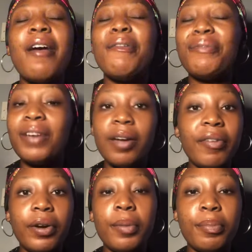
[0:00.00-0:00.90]
Very,
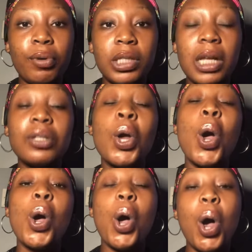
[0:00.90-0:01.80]
very important.
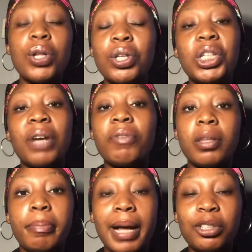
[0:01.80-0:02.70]
Also, check for the
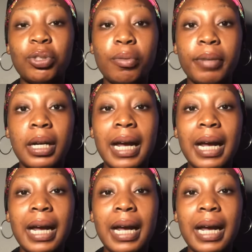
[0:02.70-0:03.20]
batch number.